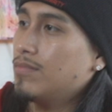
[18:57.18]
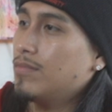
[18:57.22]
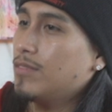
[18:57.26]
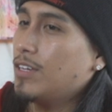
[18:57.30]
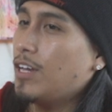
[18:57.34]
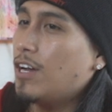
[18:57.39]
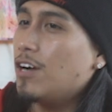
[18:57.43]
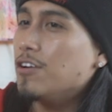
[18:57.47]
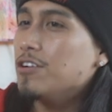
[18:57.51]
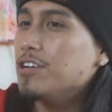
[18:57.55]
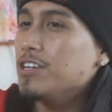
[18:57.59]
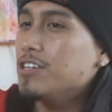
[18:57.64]

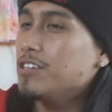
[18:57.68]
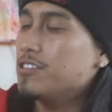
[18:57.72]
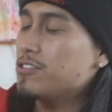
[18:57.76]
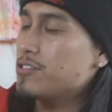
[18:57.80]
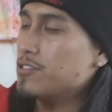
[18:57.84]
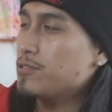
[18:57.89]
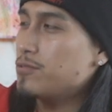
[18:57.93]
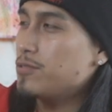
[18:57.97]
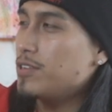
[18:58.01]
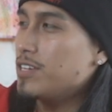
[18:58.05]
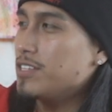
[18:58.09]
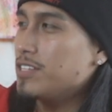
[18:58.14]
Oh yeah, that's
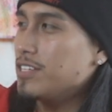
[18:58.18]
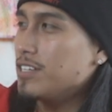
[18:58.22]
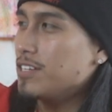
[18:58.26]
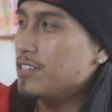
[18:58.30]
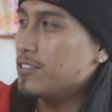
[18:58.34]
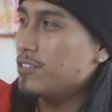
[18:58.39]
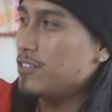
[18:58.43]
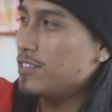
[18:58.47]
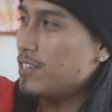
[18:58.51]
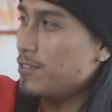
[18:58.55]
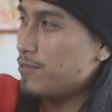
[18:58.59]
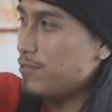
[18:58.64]
the one. I think I saw I
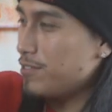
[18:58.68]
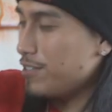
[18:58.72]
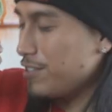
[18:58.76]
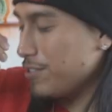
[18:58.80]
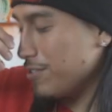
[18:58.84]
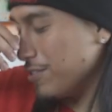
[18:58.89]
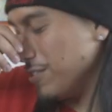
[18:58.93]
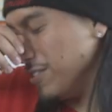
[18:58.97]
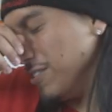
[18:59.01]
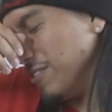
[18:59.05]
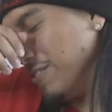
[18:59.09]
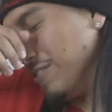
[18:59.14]
think, that one
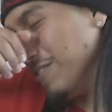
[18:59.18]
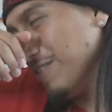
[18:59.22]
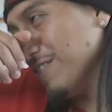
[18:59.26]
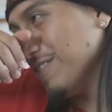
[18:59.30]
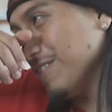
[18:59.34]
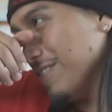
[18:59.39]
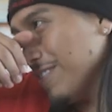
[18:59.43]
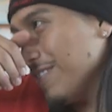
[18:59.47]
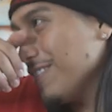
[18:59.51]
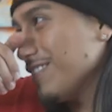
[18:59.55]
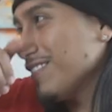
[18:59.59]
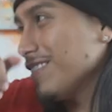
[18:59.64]
also.
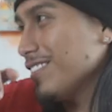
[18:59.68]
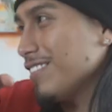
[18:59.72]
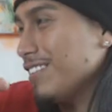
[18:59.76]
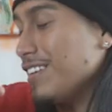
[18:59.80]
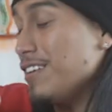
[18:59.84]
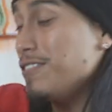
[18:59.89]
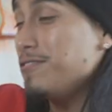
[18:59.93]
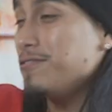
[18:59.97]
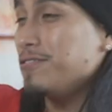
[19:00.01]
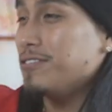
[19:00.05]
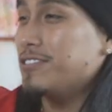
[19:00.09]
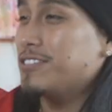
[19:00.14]
Yeah, that, that
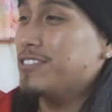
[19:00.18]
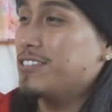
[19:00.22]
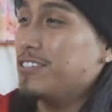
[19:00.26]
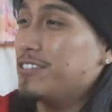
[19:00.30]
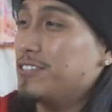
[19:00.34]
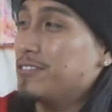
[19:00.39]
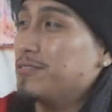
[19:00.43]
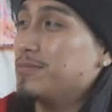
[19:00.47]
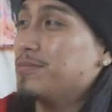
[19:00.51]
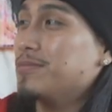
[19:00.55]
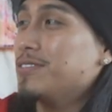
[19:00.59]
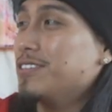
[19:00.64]
was the first
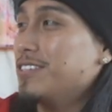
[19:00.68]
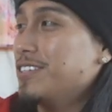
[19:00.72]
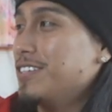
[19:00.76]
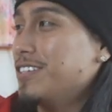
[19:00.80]
dope. one.